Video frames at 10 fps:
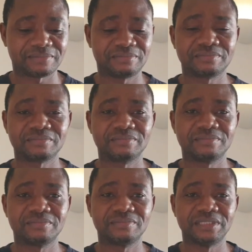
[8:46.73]
There's
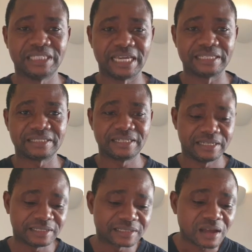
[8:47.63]
another one.
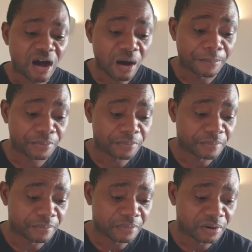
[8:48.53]
Do you know that the
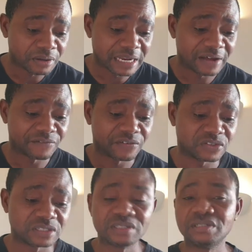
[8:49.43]
average mobile
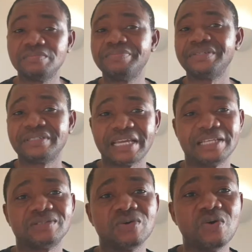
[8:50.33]
viewing session
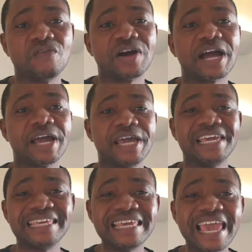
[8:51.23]
lasts more than
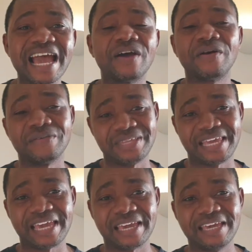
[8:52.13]
40
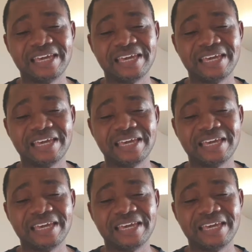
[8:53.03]
minutes?